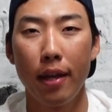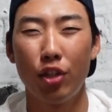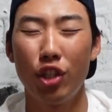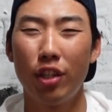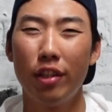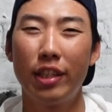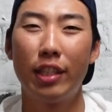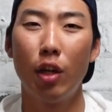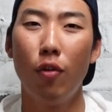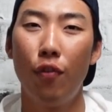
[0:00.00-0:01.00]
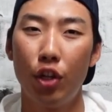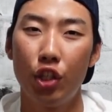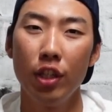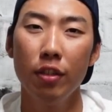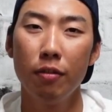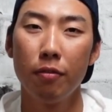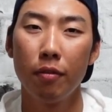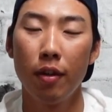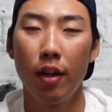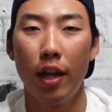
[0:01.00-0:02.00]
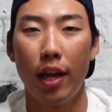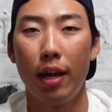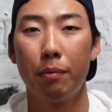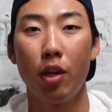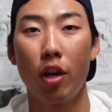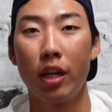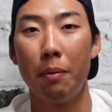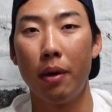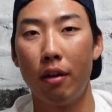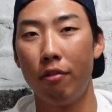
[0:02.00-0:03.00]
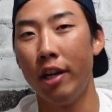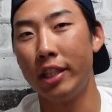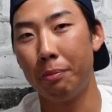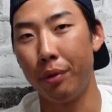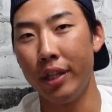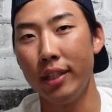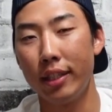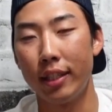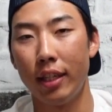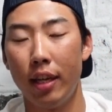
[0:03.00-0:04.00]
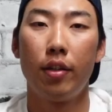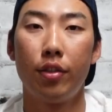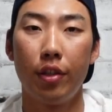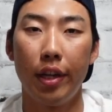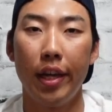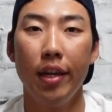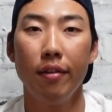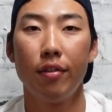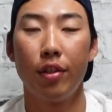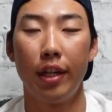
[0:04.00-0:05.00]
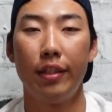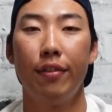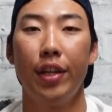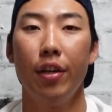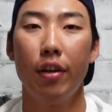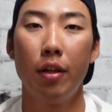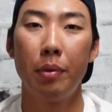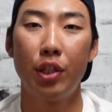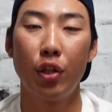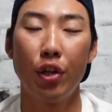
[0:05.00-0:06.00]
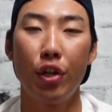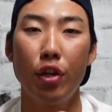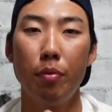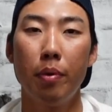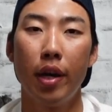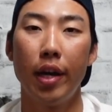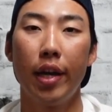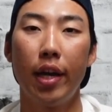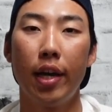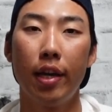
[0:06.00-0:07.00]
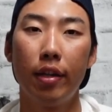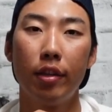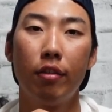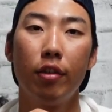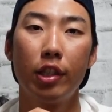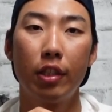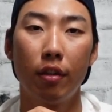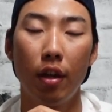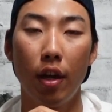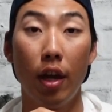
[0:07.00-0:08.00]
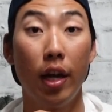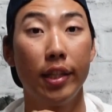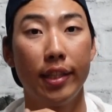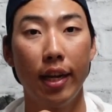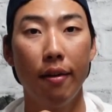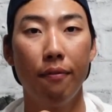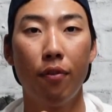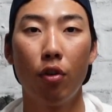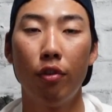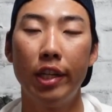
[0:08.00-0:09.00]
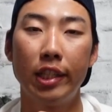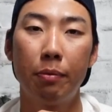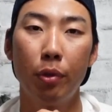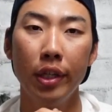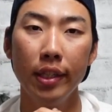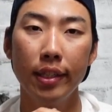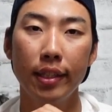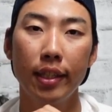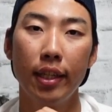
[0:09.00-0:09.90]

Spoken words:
generally slow fishing, and I'm talking about red springs. Today's video, I'll be showing you my setup for red springs,